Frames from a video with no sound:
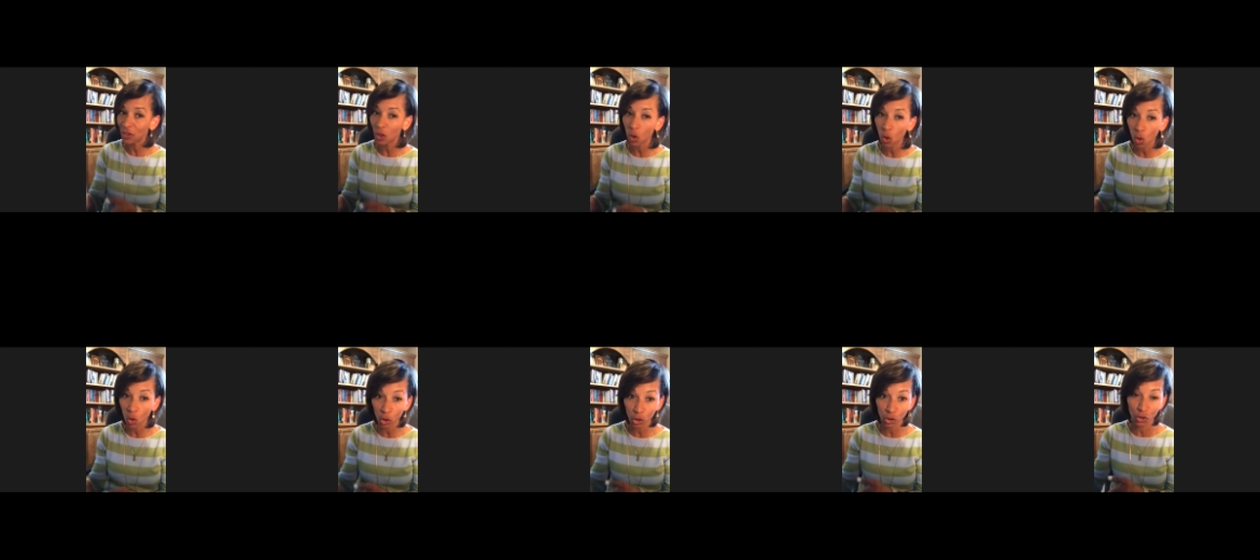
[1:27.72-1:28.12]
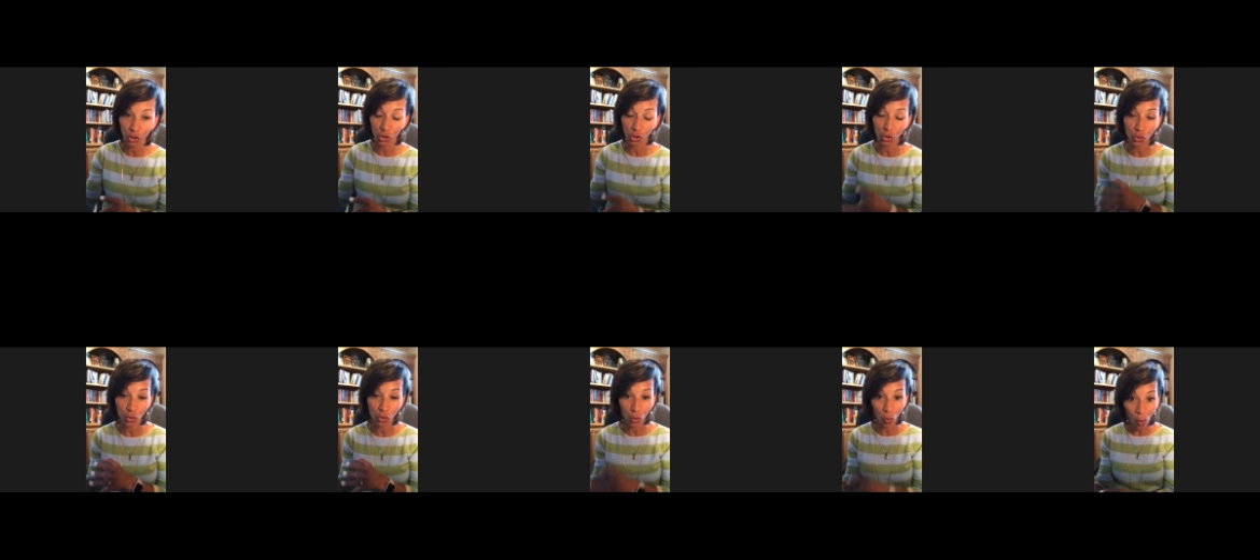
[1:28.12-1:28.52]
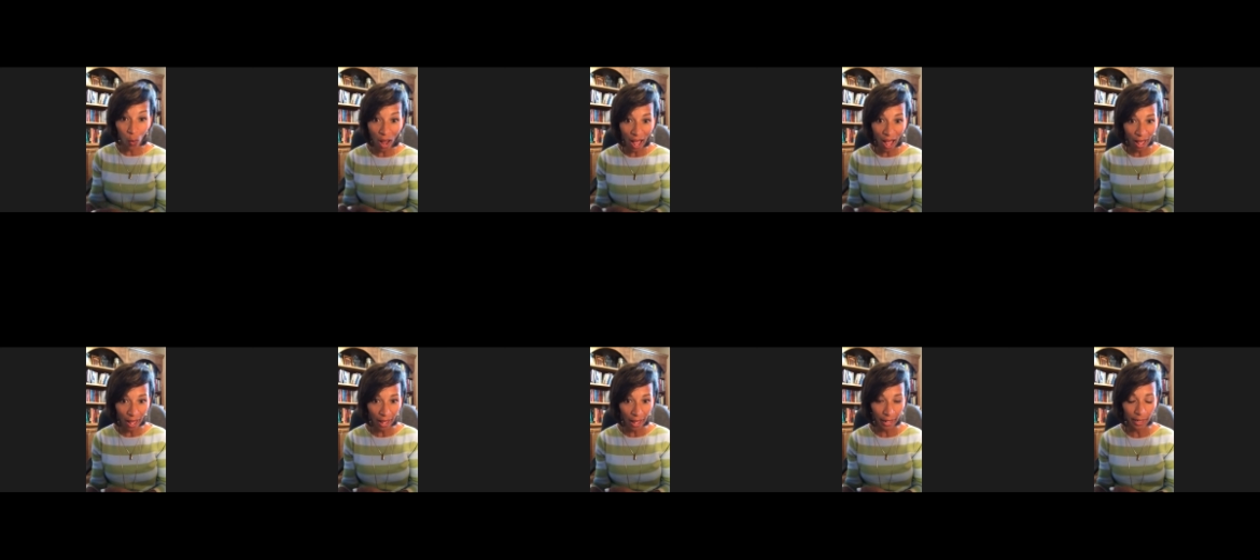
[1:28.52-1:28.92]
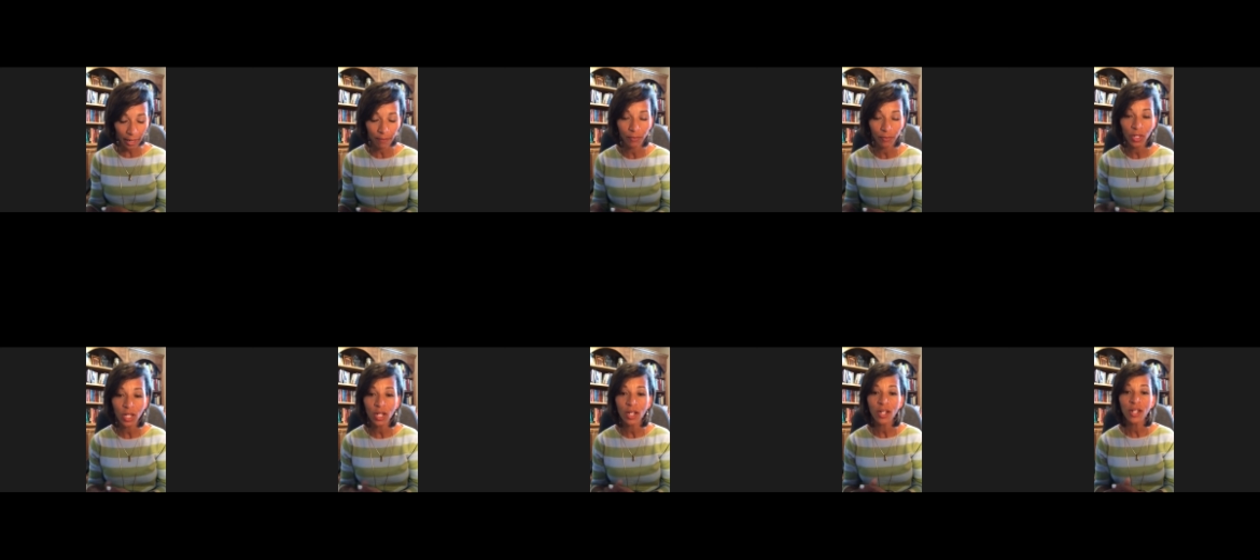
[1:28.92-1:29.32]
or do Y.
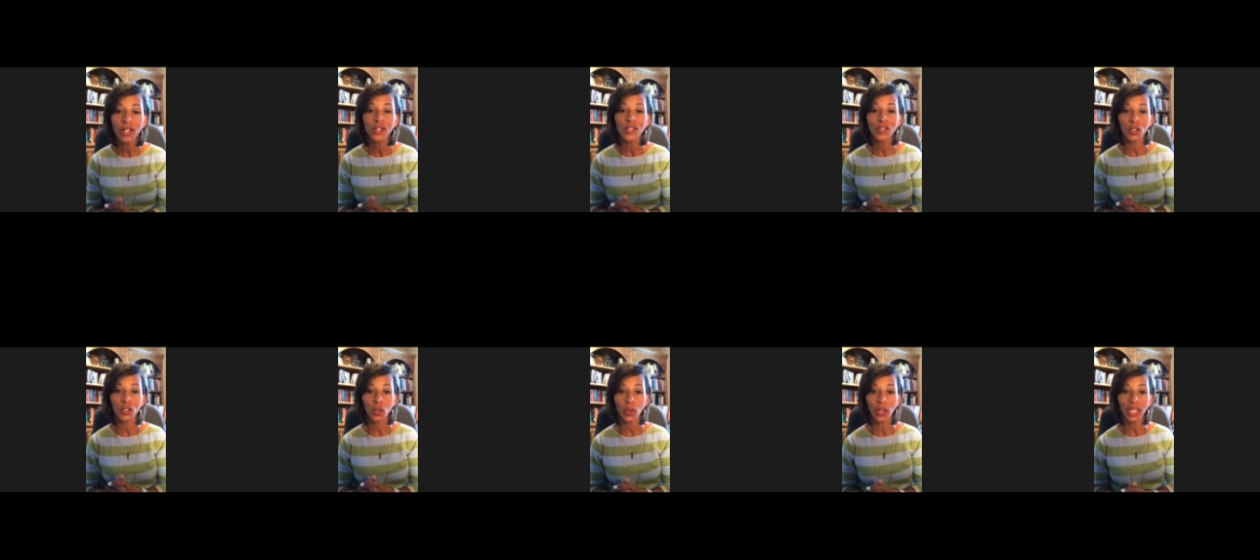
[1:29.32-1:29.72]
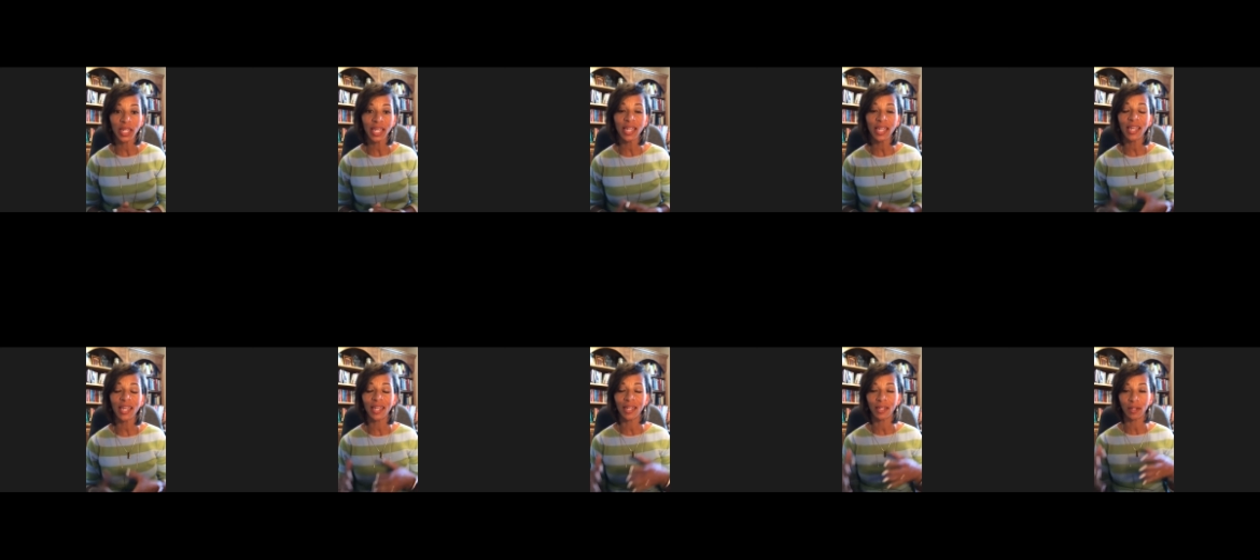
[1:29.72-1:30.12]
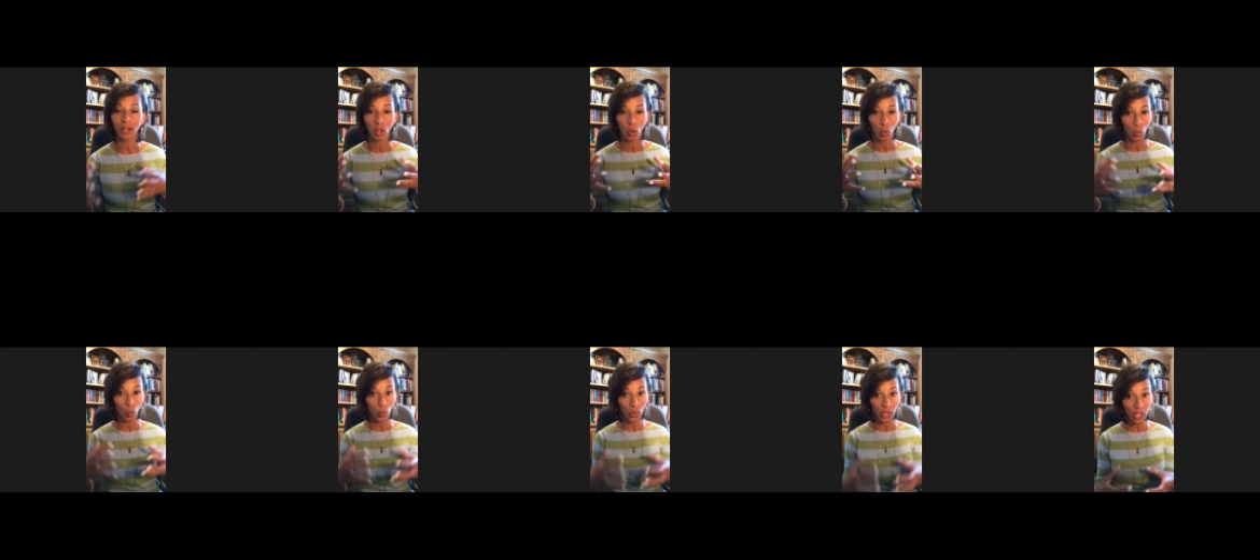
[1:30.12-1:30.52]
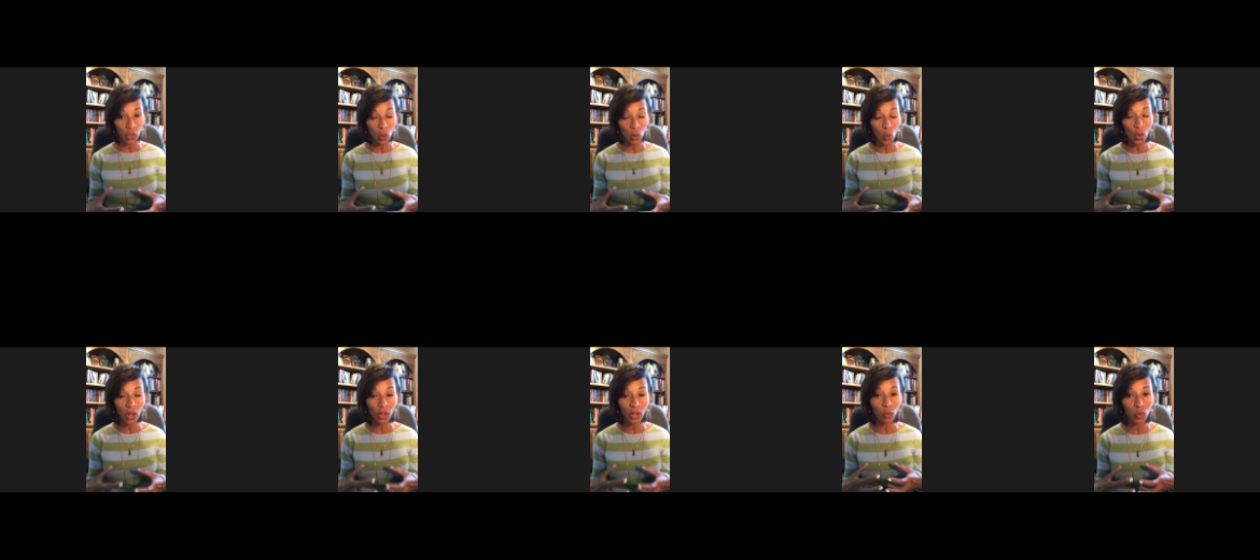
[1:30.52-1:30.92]
So again, week
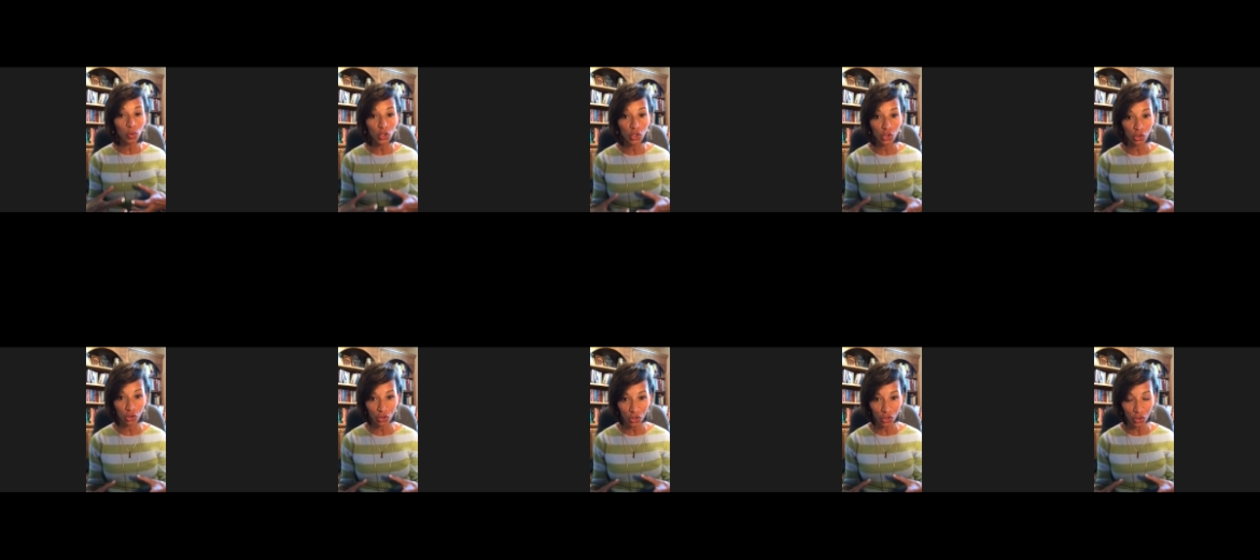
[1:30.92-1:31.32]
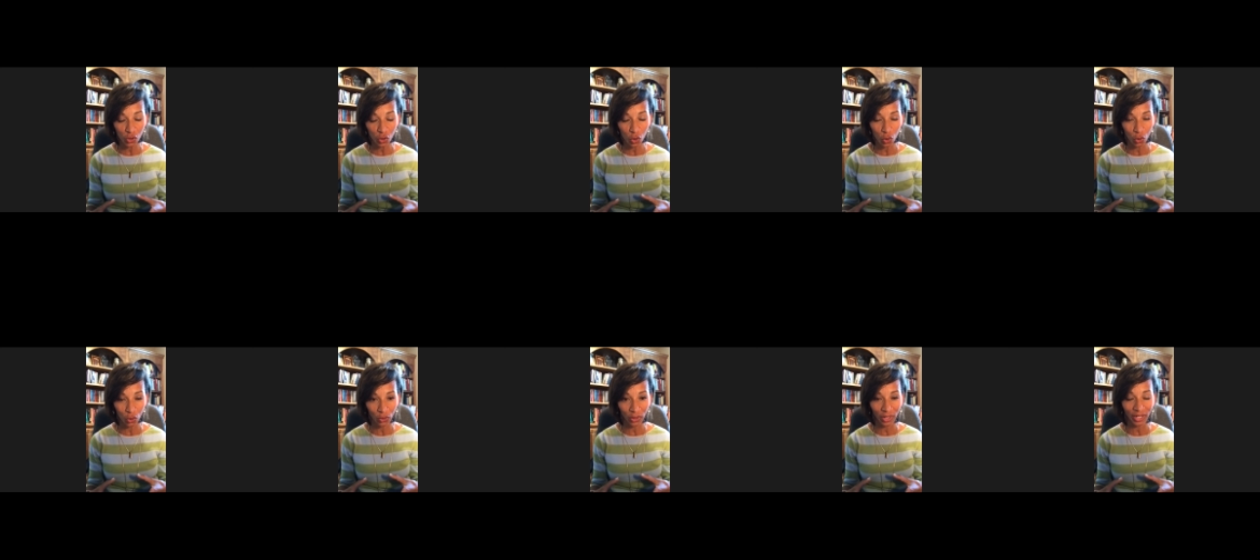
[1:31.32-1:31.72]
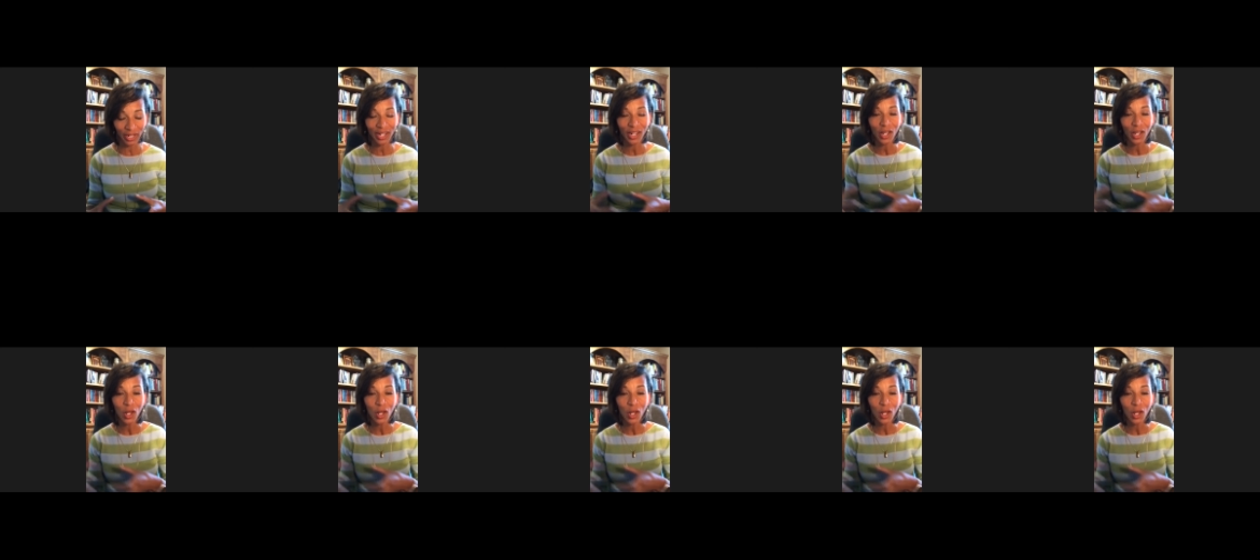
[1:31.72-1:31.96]
one was your story.